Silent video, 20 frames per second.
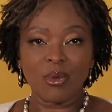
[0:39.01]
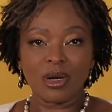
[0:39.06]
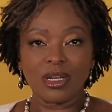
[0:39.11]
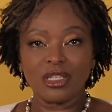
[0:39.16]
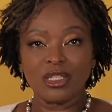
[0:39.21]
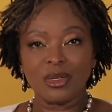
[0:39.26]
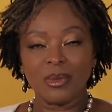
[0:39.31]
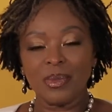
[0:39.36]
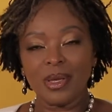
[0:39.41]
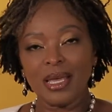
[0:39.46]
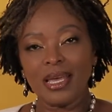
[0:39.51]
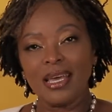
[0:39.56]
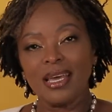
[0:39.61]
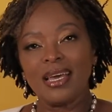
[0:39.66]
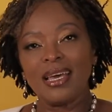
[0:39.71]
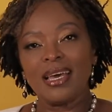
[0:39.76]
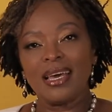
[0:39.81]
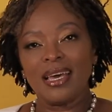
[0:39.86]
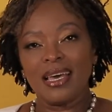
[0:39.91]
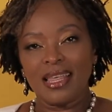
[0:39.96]
wanted to be,
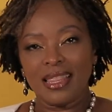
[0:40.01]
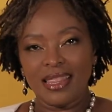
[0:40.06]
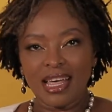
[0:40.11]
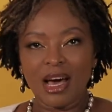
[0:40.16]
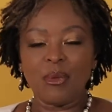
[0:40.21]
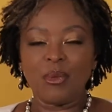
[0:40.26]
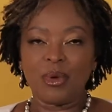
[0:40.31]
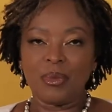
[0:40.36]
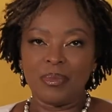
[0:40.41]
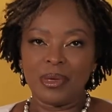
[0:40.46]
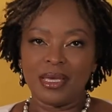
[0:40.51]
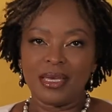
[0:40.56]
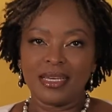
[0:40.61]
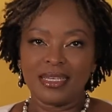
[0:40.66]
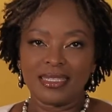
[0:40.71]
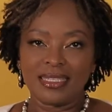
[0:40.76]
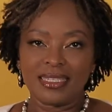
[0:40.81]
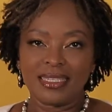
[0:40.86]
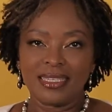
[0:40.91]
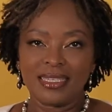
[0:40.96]
that would be
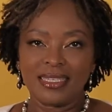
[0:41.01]
it.